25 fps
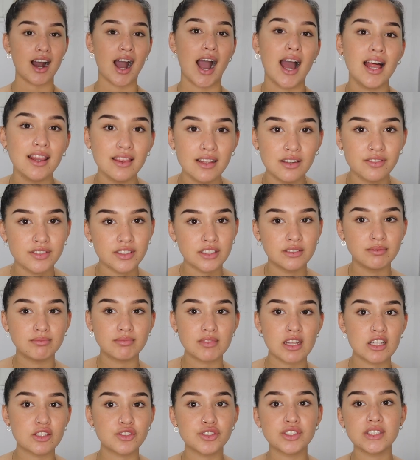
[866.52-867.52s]
I love it.
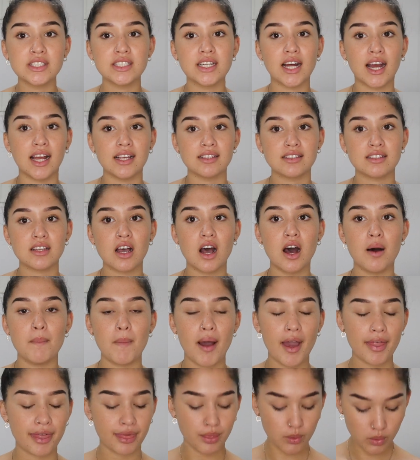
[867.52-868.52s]
It's really nice.
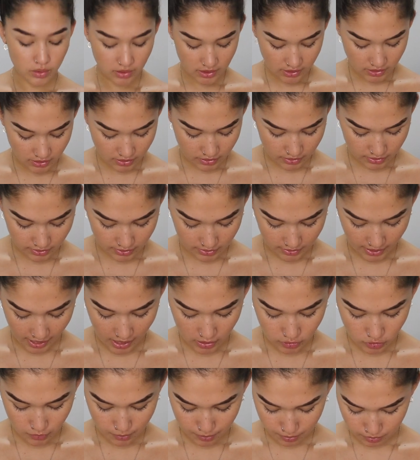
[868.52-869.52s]
I thought this
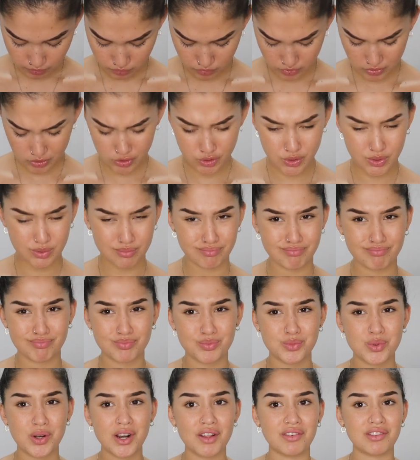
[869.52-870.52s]
slouch,
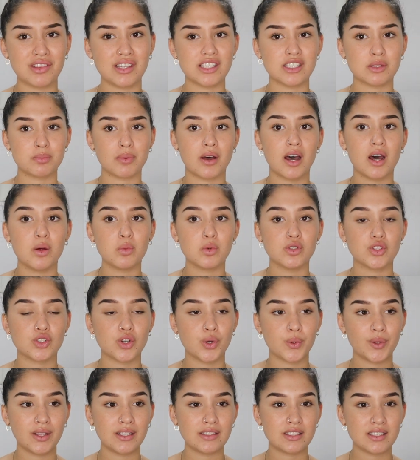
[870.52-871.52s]
whatever this part was
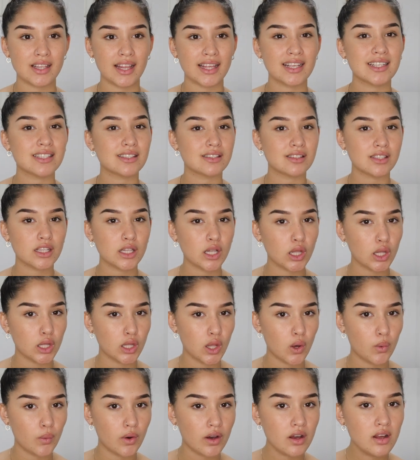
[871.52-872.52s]
going to like sit
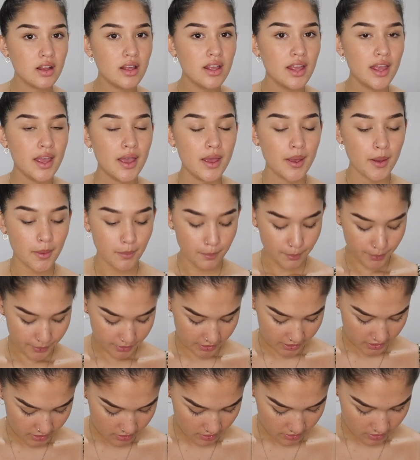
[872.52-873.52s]
lower,
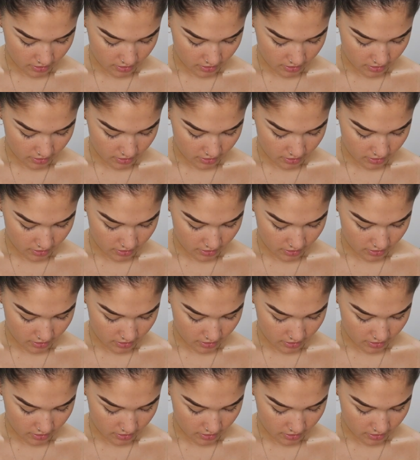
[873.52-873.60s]
but